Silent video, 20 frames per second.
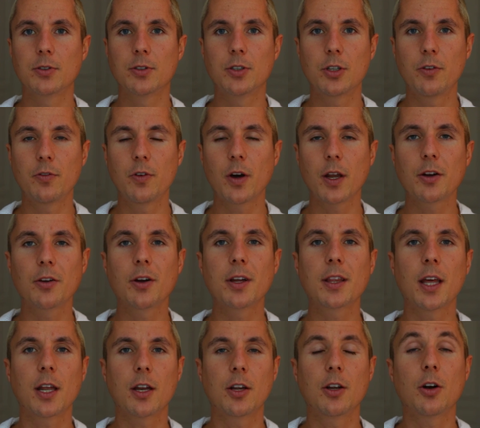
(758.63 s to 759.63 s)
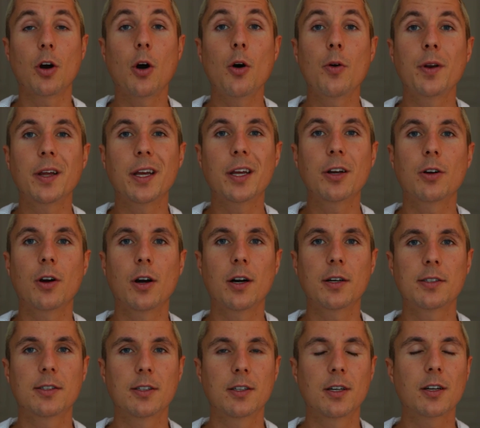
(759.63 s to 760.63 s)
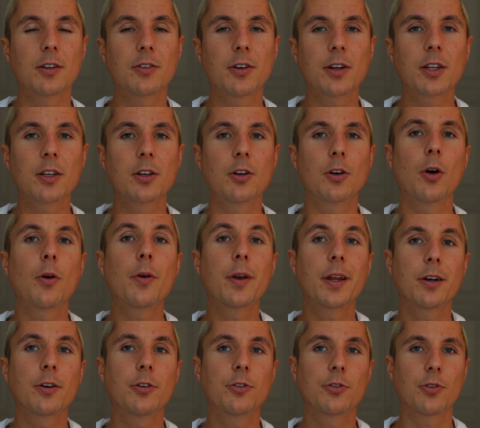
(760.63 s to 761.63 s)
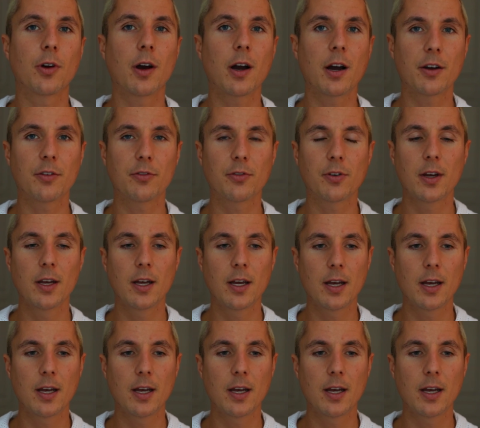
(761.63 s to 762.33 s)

So you've got to create that your own inner hustle. You've got to create your own inner drive.